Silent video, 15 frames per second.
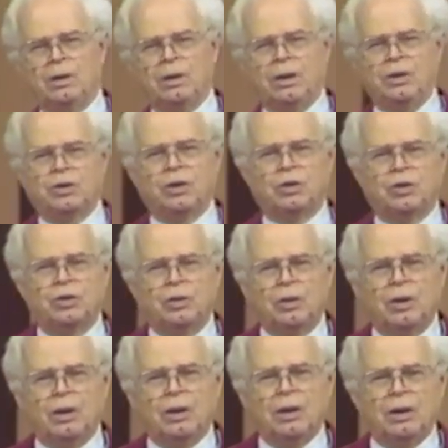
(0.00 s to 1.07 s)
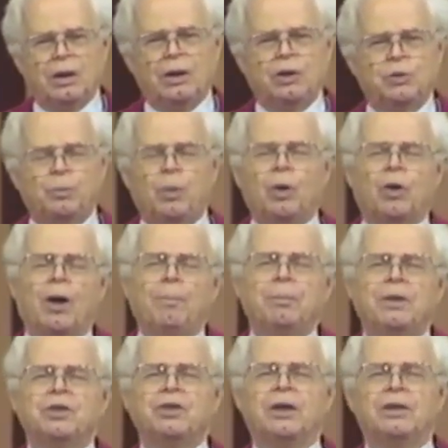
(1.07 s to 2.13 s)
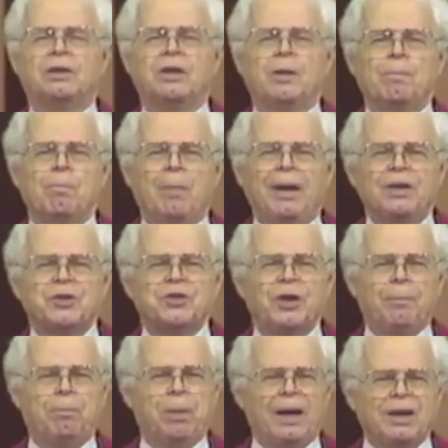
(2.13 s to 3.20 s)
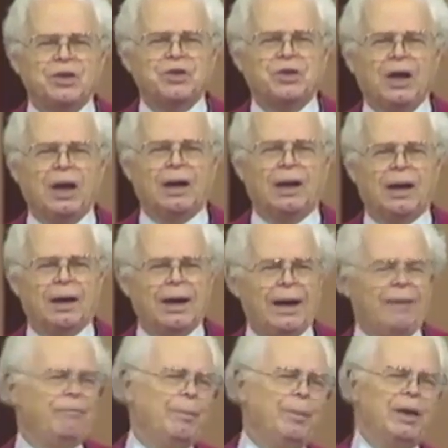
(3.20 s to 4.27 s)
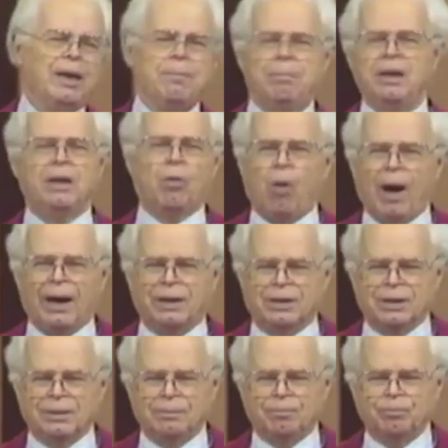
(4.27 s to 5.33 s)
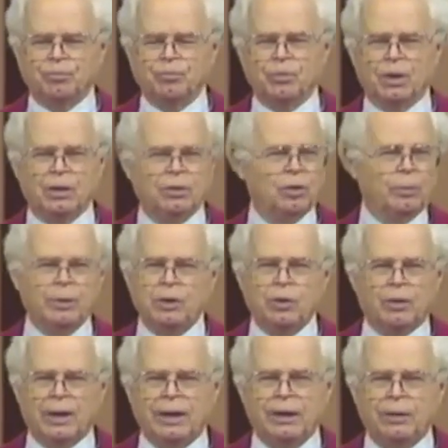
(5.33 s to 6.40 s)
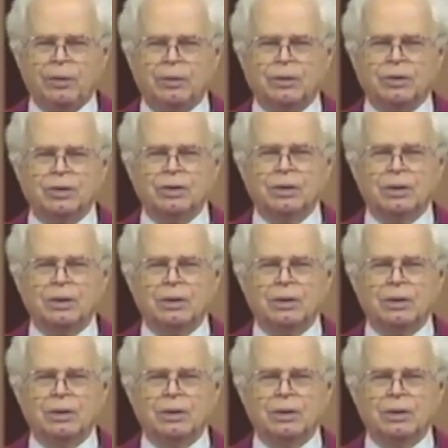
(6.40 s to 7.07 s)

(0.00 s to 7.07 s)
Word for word: He said, he spoke up and he said, "Mensa, play still. Everybody be quiet." Nobody took any notice.